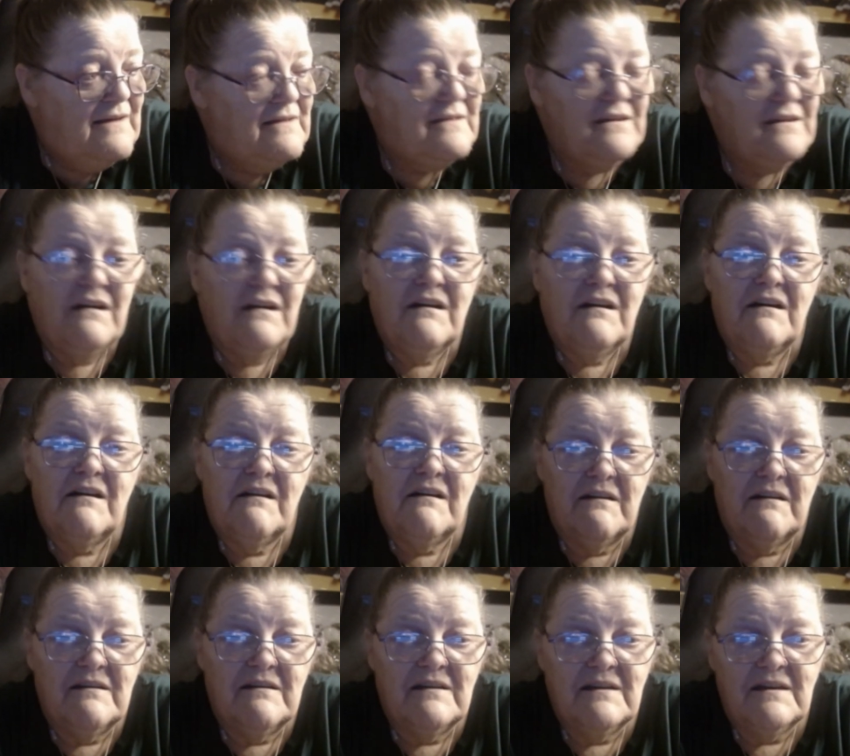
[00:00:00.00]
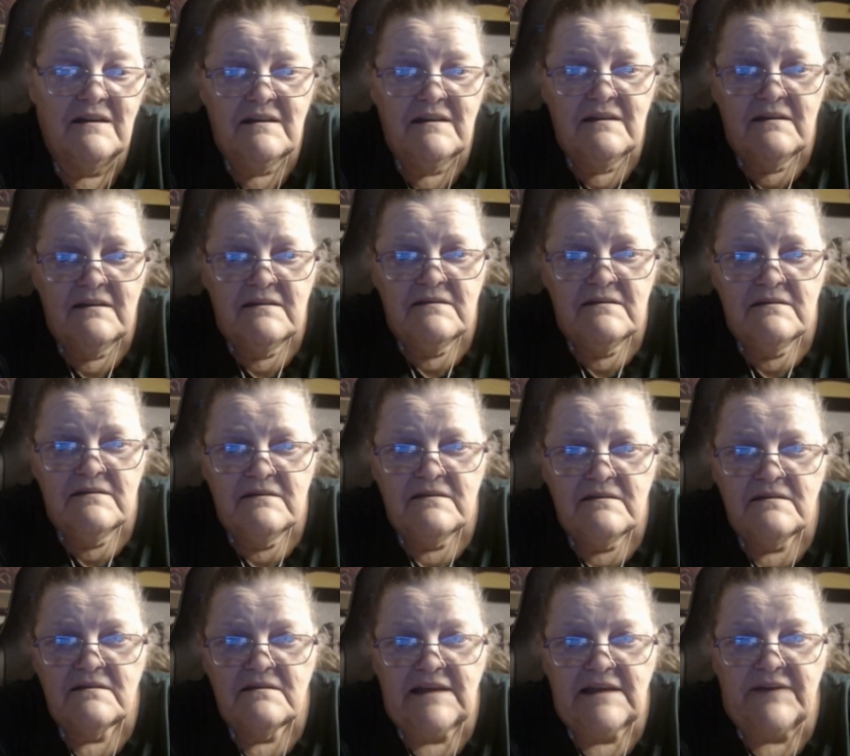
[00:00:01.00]
So
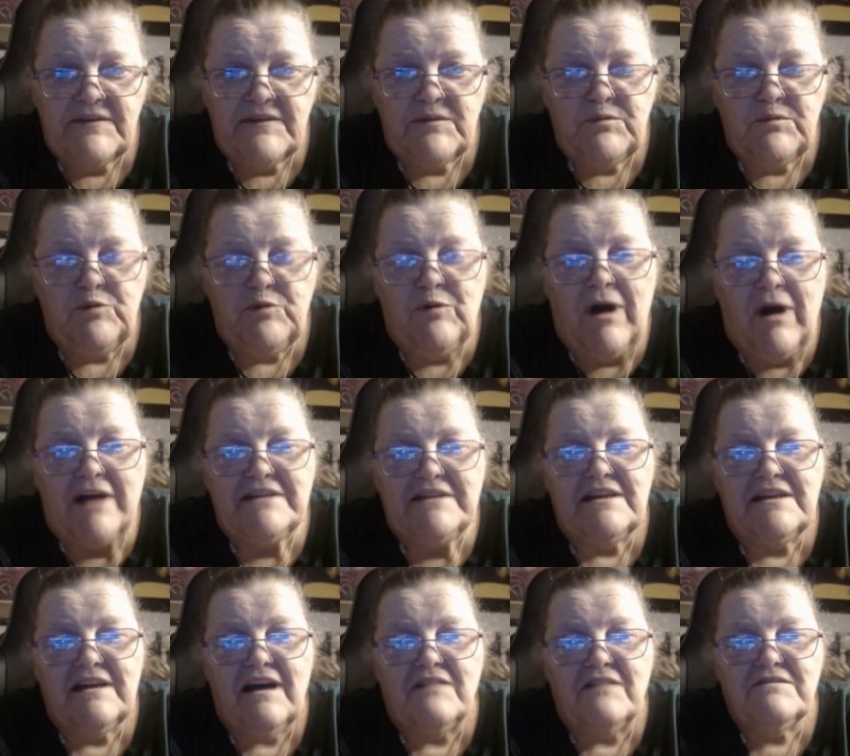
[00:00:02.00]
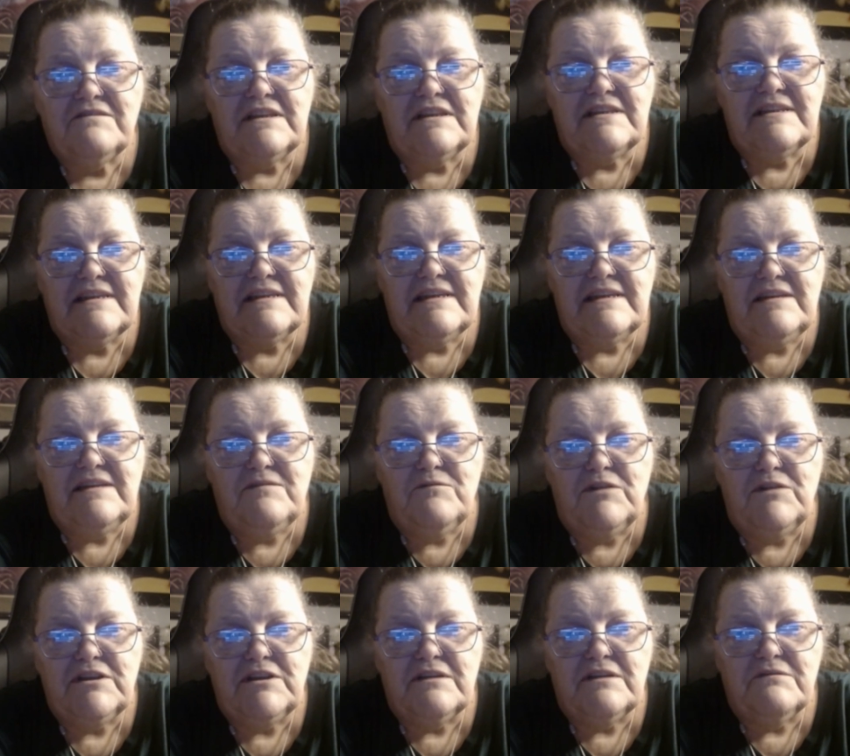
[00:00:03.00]
have to be watching out to see
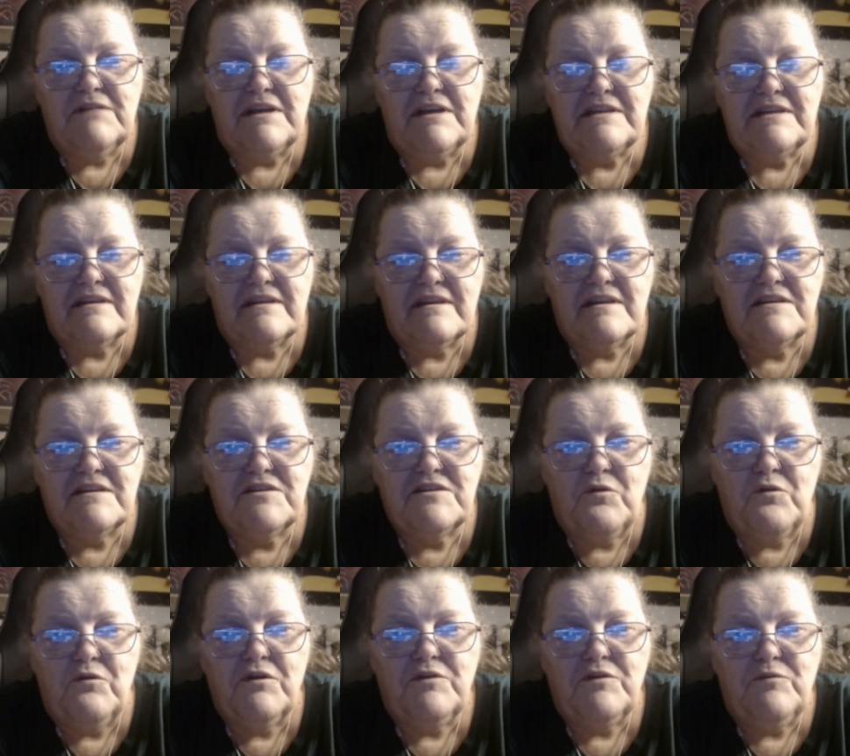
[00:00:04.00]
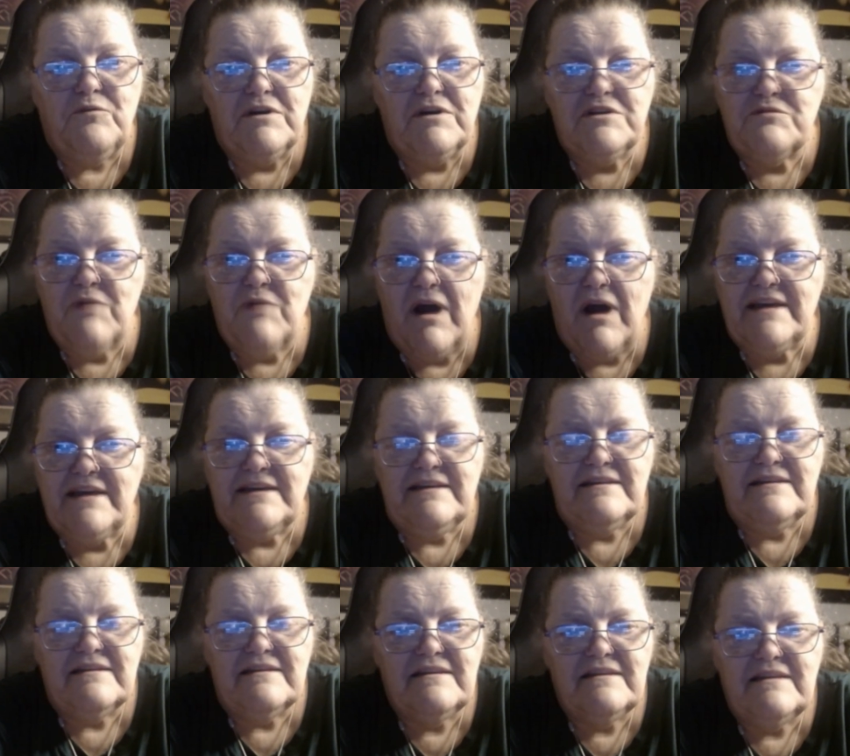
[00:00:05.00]
what the rest of the story was, why he
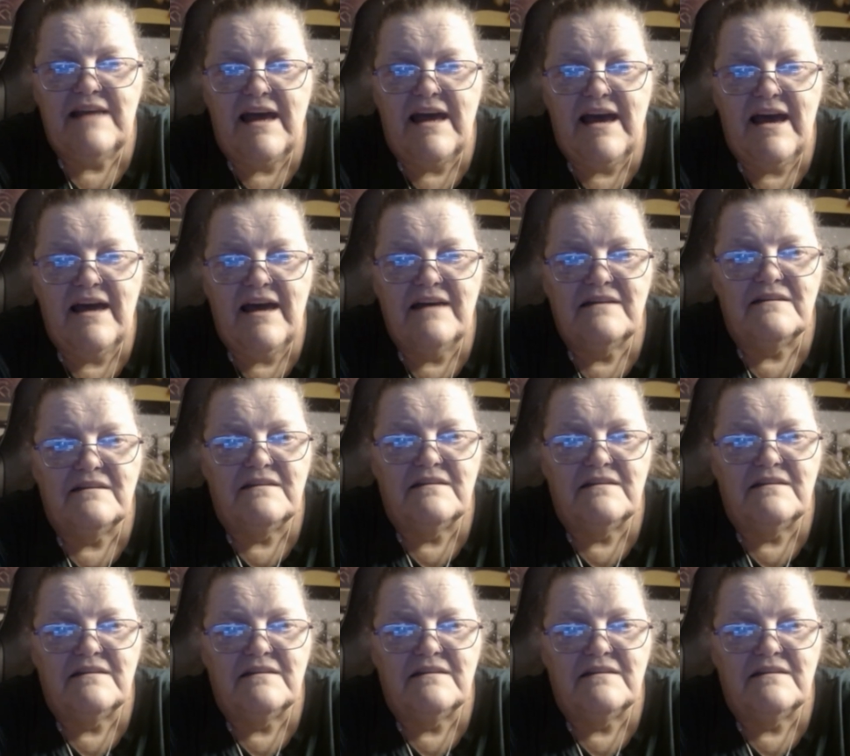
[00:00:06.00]
did that.